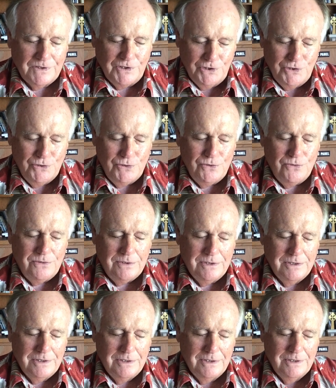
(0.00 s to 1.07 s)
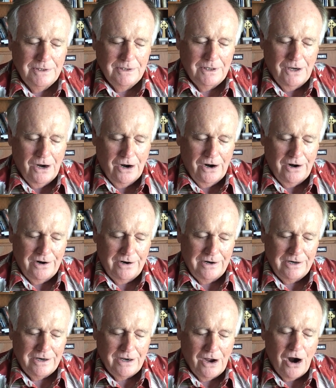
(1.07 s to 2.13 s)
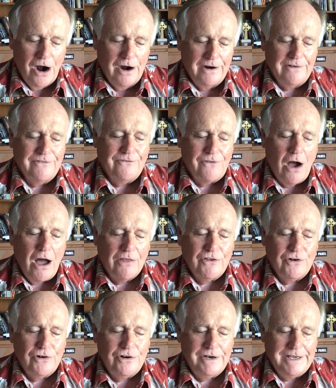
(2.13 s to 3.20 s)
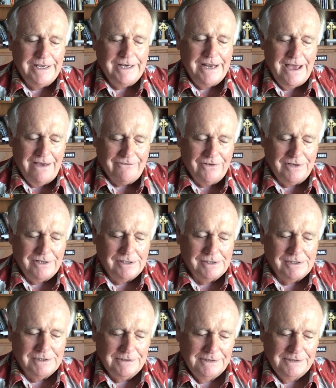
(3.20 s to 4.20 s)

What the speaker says: you are our Father in heaven.